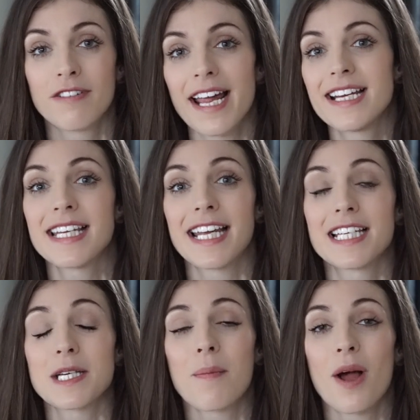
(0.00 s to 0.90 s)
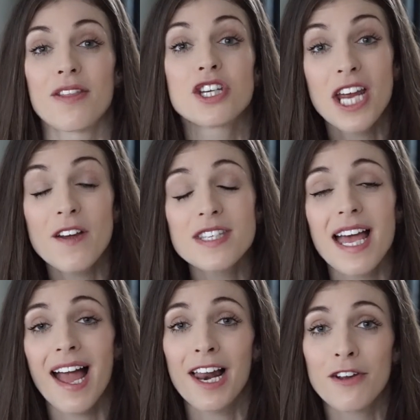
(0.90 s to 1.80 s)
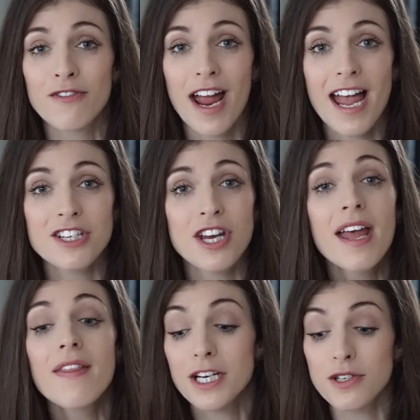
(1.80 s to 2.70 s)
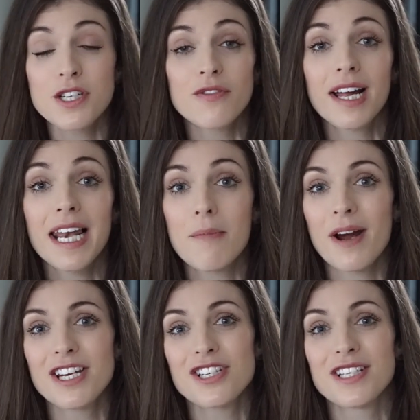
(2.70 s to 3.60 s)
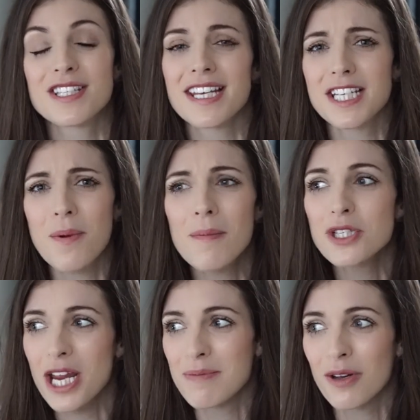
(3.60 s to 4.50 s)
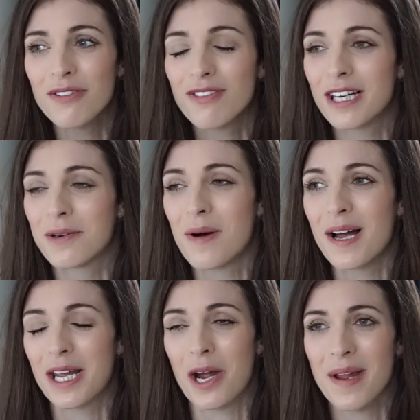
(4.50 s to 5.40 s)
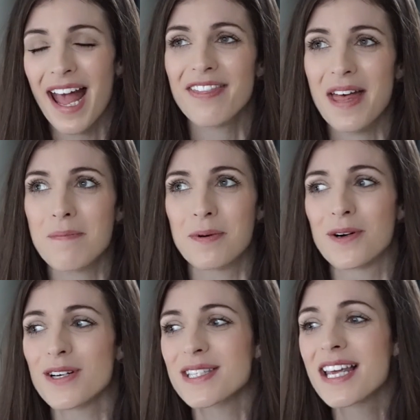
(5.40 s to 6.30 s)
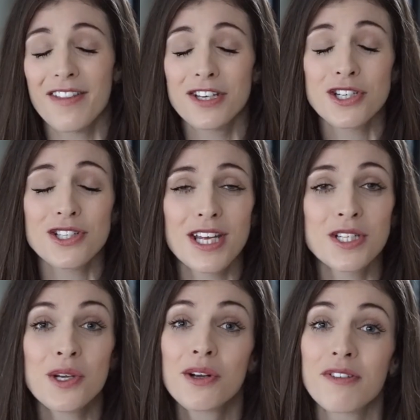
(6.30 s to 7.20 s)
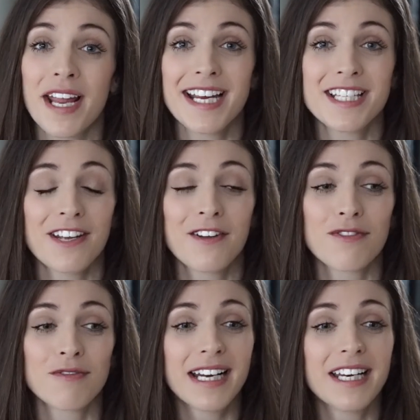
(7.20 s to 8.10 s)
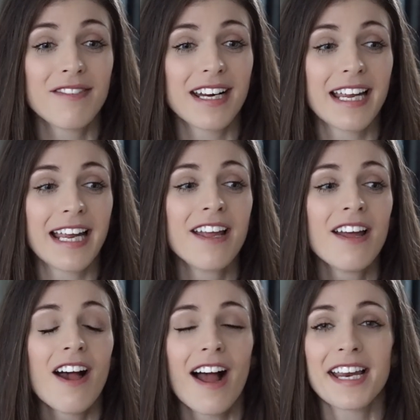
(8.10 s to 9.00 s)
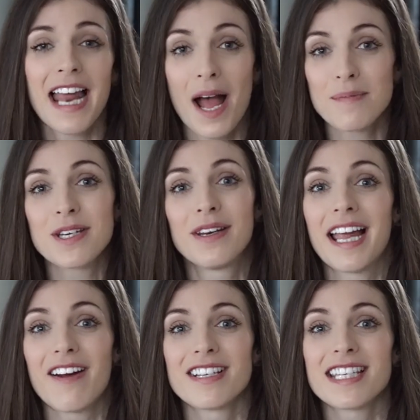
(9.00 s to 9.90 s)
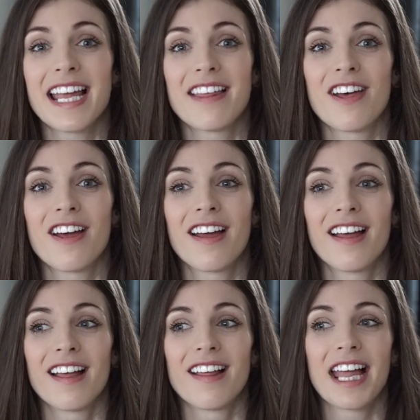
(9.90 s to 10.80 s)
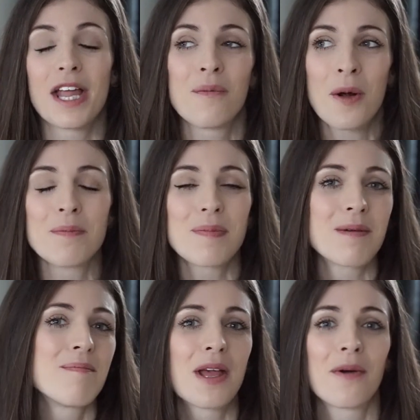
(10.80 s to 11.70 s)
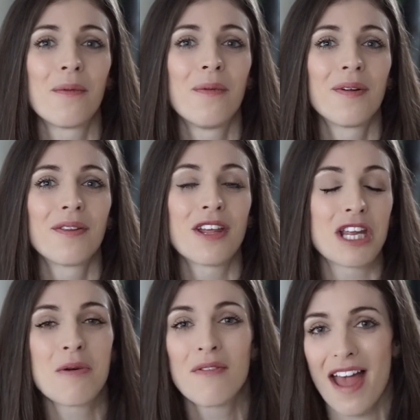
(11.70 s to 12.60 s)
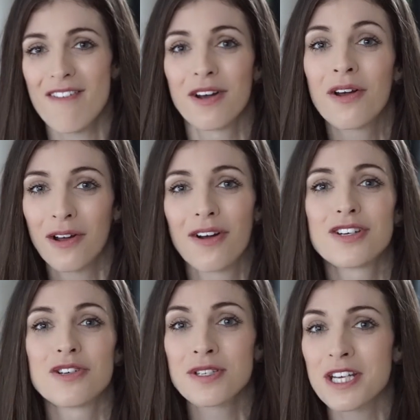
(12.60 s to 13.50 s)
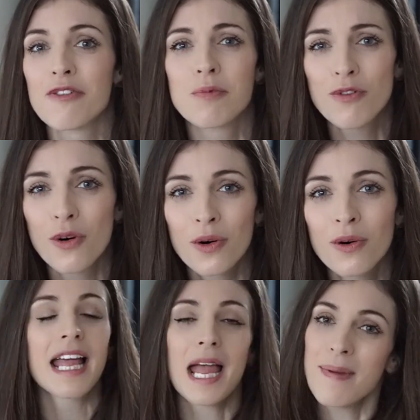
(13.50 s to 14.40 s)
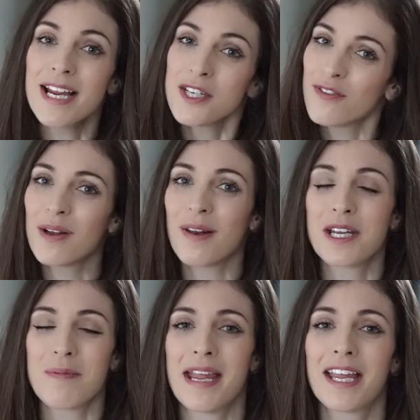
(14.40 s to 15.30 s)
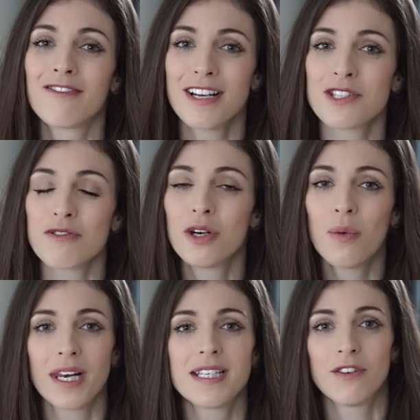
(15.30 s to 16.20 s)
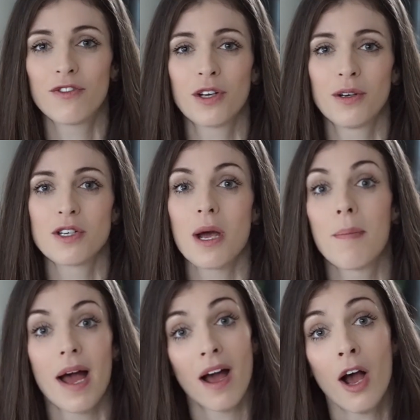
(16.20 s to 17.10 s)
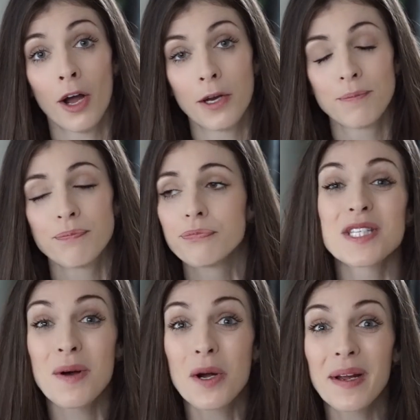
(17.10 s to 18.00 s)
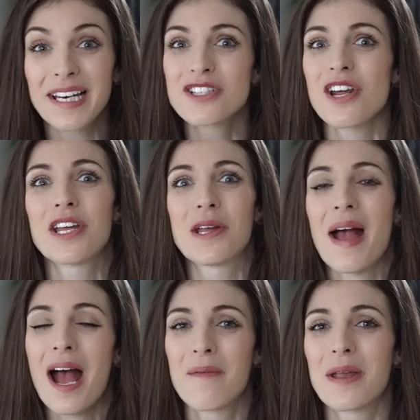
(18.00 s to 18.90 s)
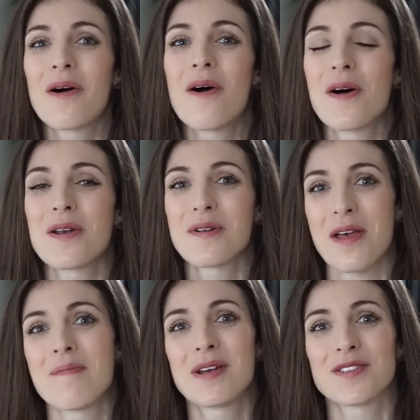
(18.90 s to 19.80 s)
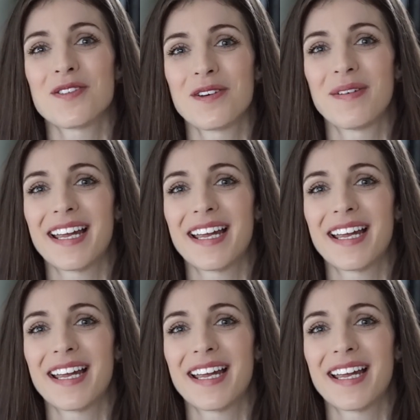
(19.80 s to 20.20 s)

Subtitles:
created by the chefs at HelloFresh. They do different collaborations. They did one with Jamie Oliver a little while ago. We had that box. Yeah, they're so creative. Really, really, I can absolutely guarantee that it won't be a meal that you have ever cooked yourself before. It makes you feel like you're making restaurant quality food, but at home. So I'll quickly show you how we got on with our meals for the